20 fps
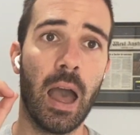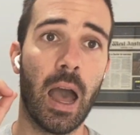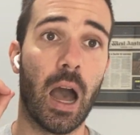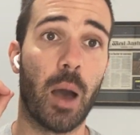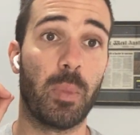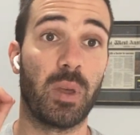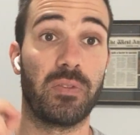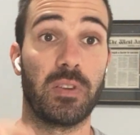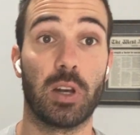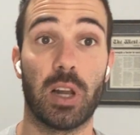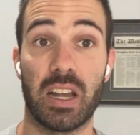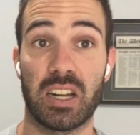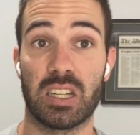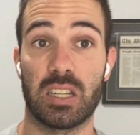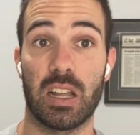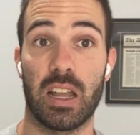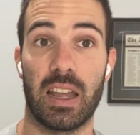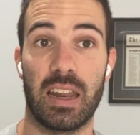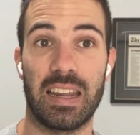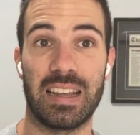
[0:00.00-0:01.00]
Um, if you'd like
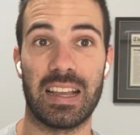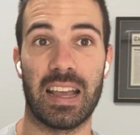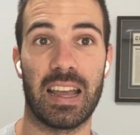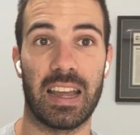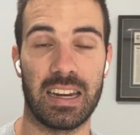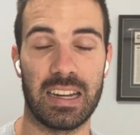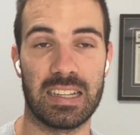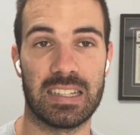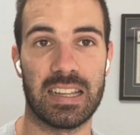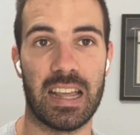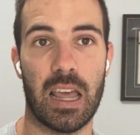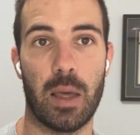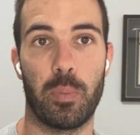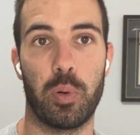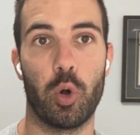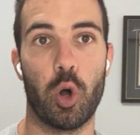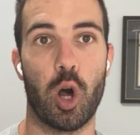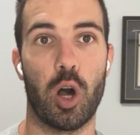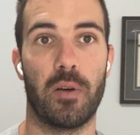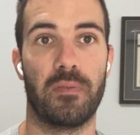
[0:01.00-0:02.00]
an, an,
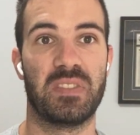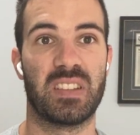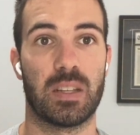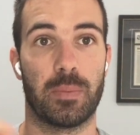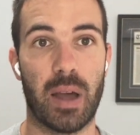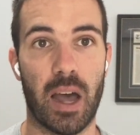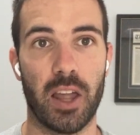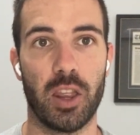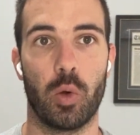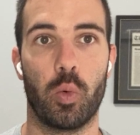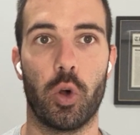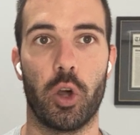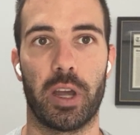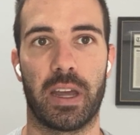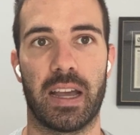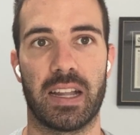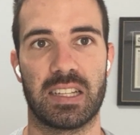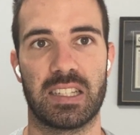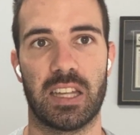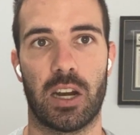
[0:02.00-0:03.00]
example of some other
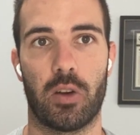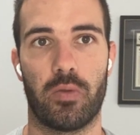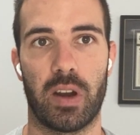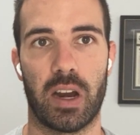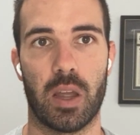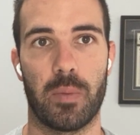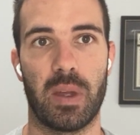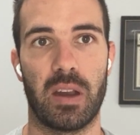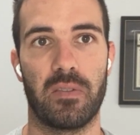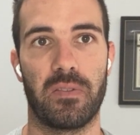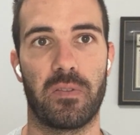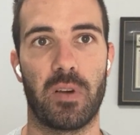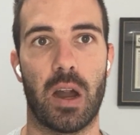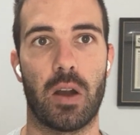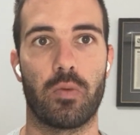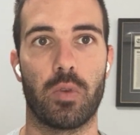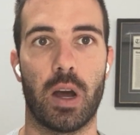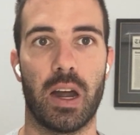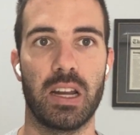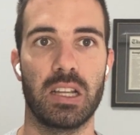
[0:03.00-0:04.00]
workouts that I recommend for
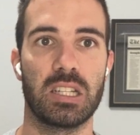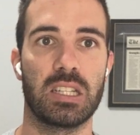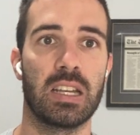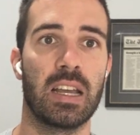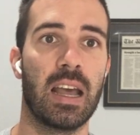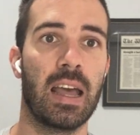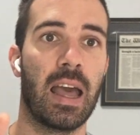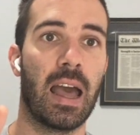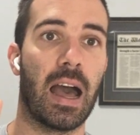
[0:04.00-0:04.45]
our riders,